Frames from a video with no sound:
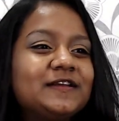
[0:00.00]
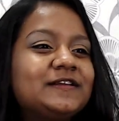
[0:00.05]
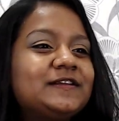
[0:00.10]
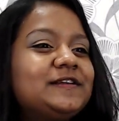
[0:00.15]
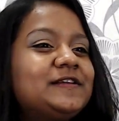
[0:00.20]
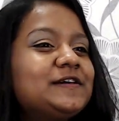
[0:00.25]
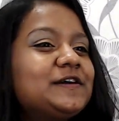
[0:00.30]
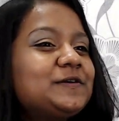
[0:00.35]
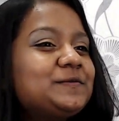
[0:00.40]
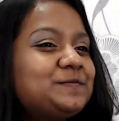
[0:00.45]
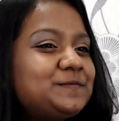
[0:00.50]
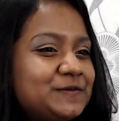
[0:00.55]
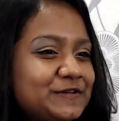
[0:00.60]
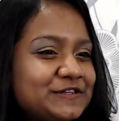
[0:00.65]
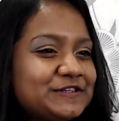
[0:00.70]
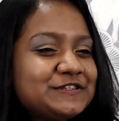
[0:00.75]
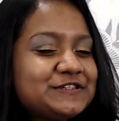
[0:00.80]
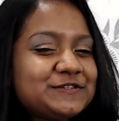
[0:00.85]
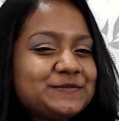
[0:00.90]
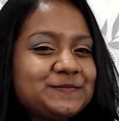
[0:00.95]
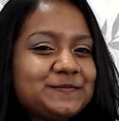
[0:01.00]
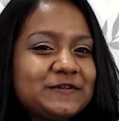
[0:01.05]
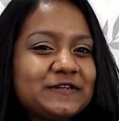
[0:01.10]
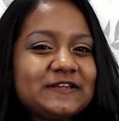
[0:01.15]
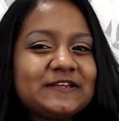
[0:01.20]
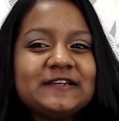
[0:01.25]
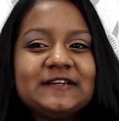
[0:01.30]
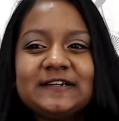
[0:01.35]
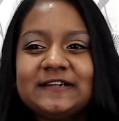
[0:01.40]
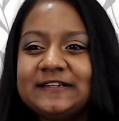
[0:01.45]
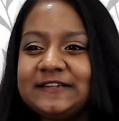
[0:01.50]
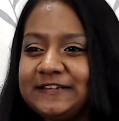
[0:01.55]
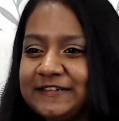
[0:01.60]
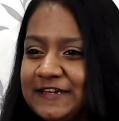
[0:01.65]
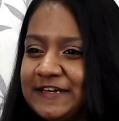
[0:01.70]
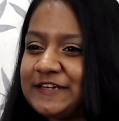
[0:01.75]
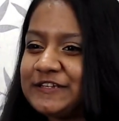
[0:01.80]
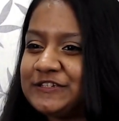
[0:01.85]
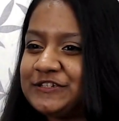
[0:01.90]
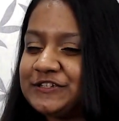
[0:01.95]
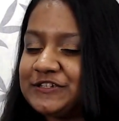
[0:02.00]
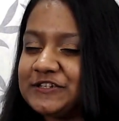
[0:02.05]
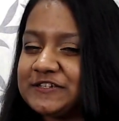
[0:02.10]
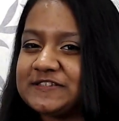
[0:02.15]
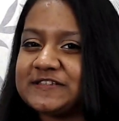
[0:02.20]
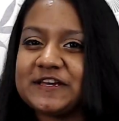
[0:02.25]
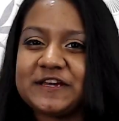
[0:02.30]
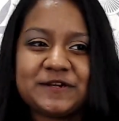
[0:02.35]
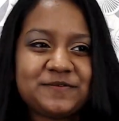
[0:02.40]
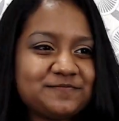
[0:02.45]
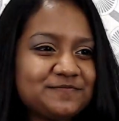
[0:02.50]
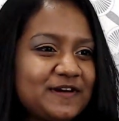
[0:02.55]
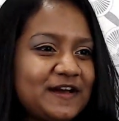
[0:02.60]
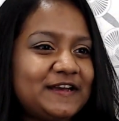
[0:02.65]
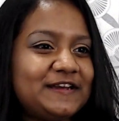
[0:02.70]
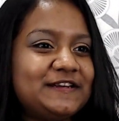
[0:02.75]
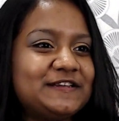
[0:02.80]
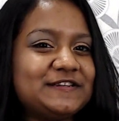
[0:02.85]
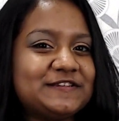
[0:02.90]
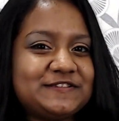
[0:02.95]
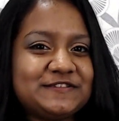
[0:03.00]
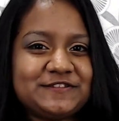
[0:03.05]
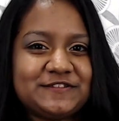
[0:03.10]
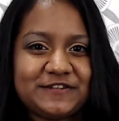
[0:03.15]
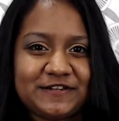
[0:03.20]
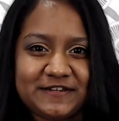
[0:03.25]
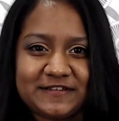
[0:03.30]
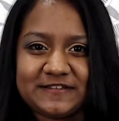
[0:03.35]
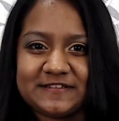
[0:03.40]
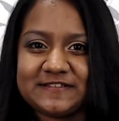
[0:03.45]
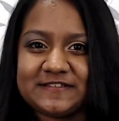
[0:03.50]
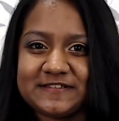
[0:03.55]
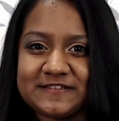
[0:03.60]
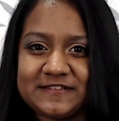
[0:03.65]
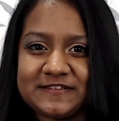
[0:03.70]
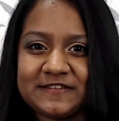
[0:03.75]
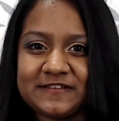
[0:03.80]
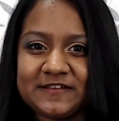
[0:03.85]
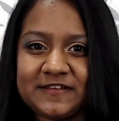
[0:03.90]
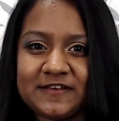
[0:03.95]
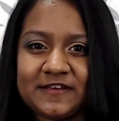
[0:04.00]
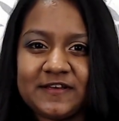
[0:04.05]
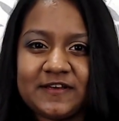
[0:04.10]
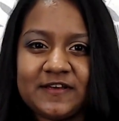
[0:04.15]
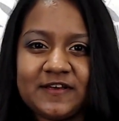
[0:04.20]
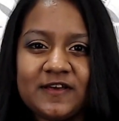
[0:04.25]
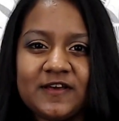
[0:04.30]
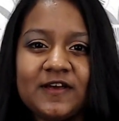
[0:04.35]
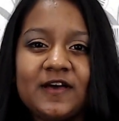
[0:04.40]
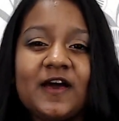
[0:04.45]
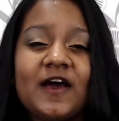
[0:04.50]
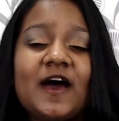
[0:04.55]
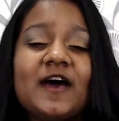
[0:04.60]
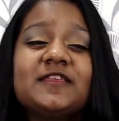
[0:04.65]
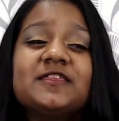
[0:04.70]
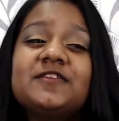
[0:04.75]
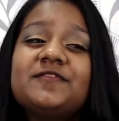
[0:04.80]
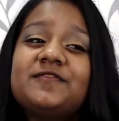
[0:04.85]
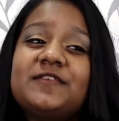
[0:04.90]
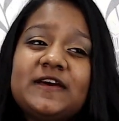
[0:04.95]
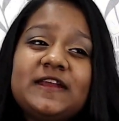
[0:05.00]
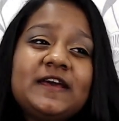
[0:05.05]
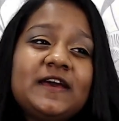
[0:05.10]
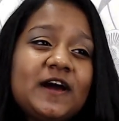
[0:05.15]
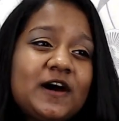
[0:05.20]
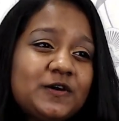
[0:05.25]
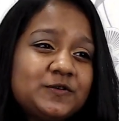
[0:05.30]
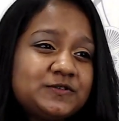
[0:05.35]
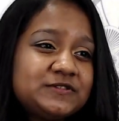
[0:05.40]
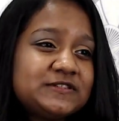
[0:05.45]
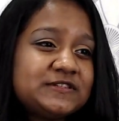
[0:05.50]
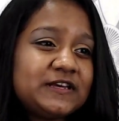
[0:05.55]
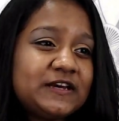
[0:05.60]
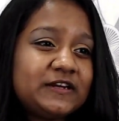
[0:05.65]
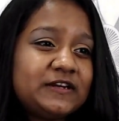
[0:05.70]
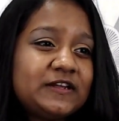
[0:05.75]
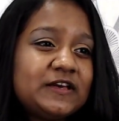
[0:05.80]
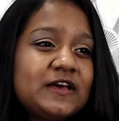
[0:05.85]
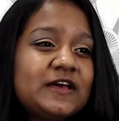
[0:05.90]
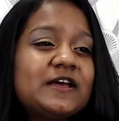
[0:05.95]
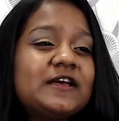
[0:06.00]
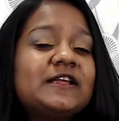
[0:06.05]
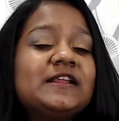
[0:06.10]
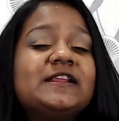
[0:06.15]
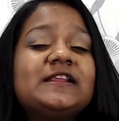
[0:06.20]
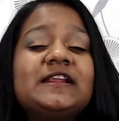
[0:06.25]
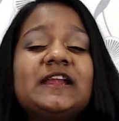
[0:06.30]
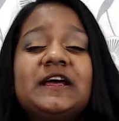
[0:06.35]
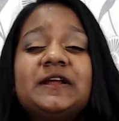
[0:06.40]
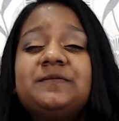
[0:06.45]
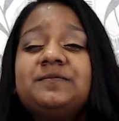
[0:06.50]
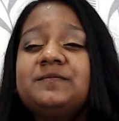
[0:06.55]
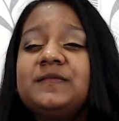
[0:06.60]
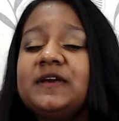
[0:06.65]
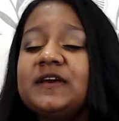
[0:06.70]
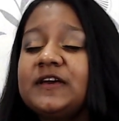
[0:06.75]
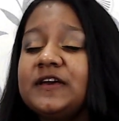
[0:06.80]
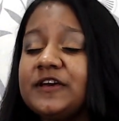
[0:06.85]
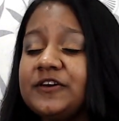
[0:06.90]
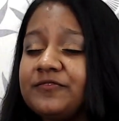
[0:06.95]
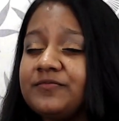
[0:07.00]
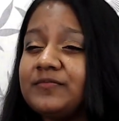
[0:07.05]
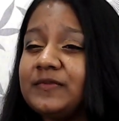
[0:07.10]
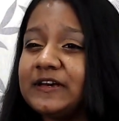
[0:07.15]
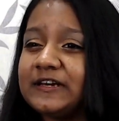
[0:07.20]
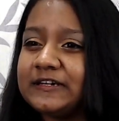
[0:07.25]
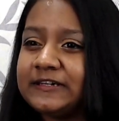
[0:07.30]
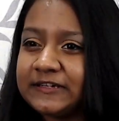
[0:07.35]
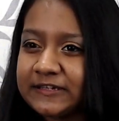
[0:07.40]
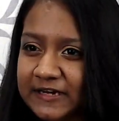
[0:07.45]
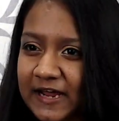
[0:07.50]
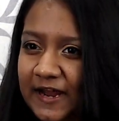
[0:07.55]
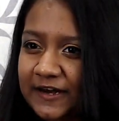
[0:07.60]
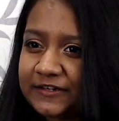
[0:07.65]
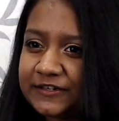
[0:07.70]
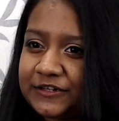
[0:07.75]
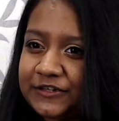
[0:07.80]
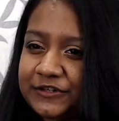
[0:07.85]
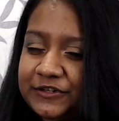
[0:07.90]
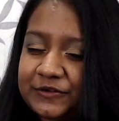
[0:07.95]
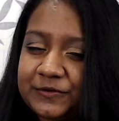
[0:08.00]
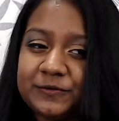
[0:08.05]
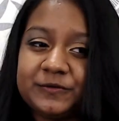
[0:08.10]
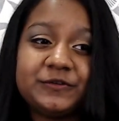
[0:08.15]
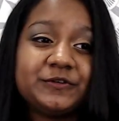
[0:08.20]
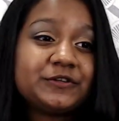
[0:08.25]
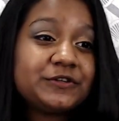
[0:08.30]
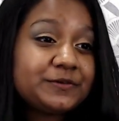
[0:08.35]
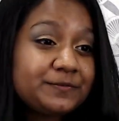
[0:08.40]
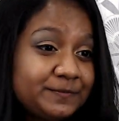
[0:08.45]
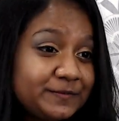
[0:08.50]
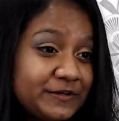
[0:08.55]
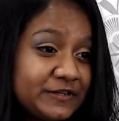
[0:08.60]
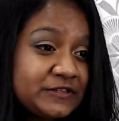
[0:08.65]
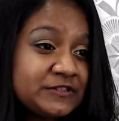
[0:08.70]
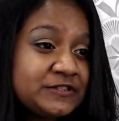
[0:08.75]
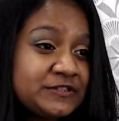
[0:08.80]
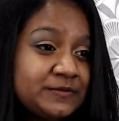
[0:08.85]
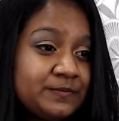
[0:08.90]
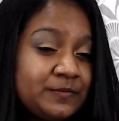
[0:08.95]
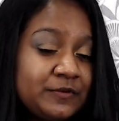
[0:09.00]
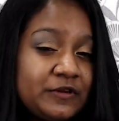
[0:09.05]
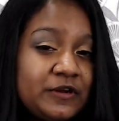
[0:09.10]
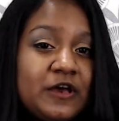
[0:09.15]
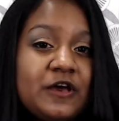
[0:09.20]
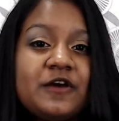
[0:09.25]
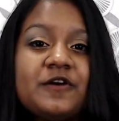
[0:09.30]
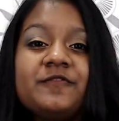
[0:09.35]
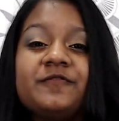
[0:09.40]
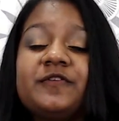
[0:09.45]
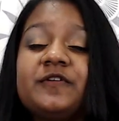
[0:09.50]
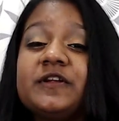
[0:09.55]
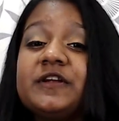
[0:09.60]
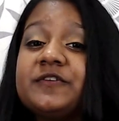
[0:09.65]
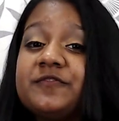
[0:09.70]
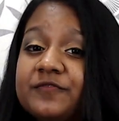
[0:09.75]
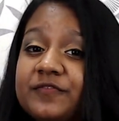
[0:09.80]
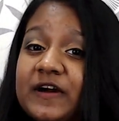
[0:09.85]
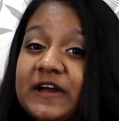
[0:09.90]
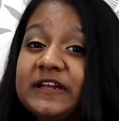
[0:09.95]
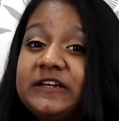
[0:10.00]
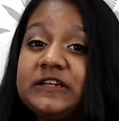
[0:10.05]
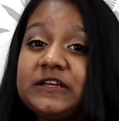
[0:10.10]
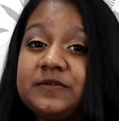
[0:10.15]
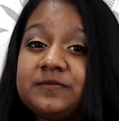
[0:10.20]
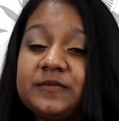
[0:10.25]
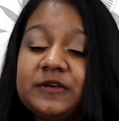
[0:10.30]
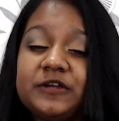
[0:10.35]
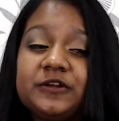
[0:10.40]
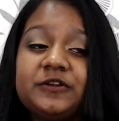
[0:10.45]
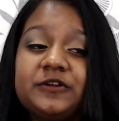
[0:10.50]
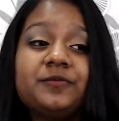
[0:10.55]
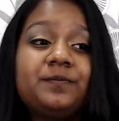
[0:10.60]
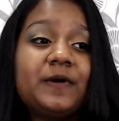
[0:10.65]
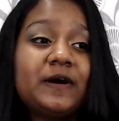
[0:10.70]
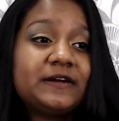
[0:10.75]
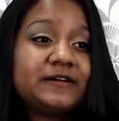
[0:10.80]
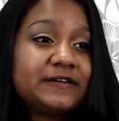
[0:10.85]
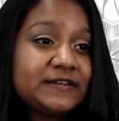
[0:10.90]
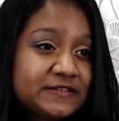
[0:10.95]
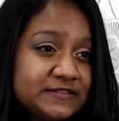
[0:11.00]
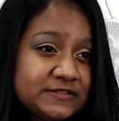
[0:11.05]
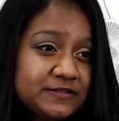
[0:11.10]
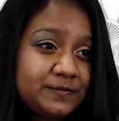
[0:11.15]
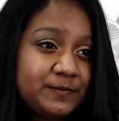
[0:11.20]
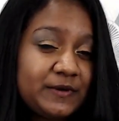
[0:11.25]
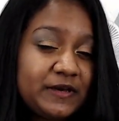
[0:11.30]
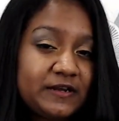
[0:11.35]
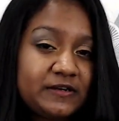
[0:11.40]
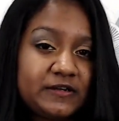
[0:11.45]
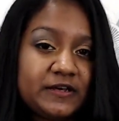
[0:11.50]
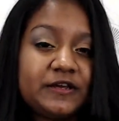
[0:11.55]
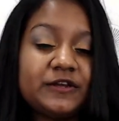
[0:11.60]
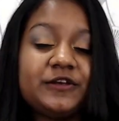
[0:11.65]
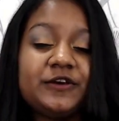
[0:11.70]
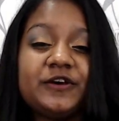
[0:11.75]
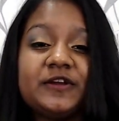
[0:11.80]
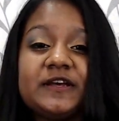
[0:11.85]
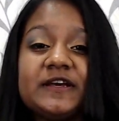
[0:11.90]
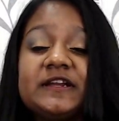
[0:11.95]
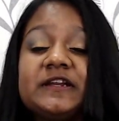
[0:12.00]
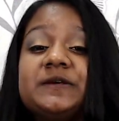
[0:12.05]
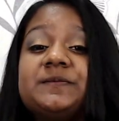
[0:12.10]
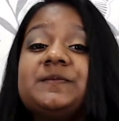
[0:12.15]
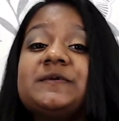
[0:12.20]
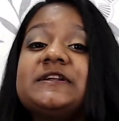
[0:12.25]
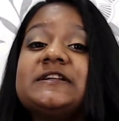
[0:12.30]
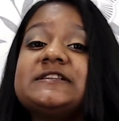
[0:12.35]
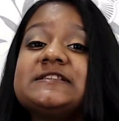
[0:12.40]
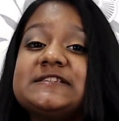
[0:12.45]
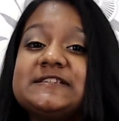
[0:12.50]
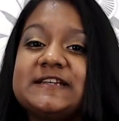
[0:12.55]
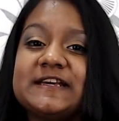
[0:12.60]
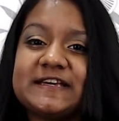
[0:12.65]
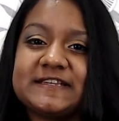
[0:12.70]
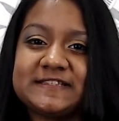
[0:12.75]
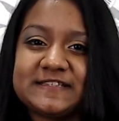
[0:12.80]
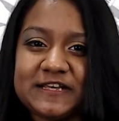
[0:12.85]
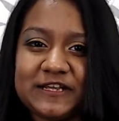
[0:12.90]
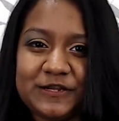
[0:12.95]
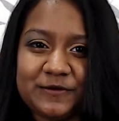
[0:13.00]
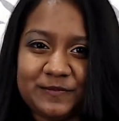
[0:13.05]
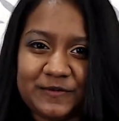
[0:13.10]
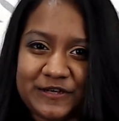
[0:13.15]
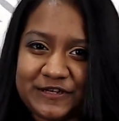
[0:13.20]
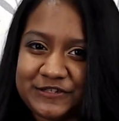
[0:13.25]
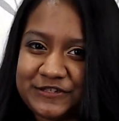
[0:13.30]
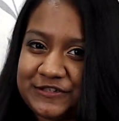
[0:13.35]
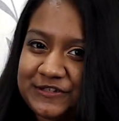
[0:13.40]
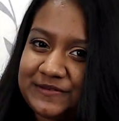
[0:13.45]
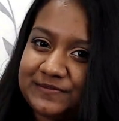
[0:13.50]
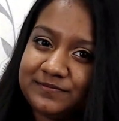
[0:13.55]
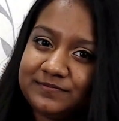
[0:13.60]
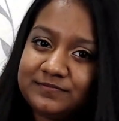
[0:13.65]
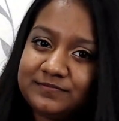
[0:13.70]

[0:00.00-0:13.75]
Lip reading: Dear principal, teachers, and my dear students, at the very outset, let me give my gratitude to the principal for inviting me to participate in your Independence Day celebration.